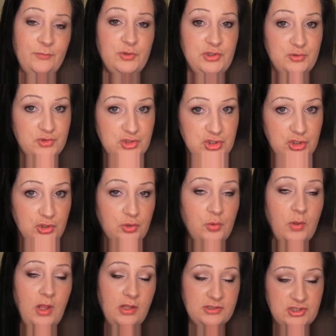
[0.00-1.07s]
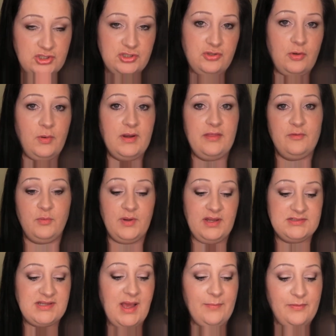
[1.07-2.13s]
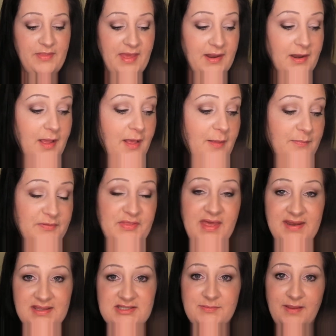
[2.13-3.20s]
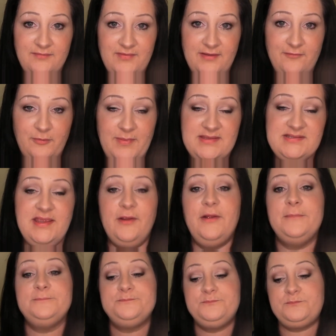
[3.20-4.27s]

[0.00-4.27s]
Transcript: will use two. I'll just throw another one on top of that, but that is my favorite mascara.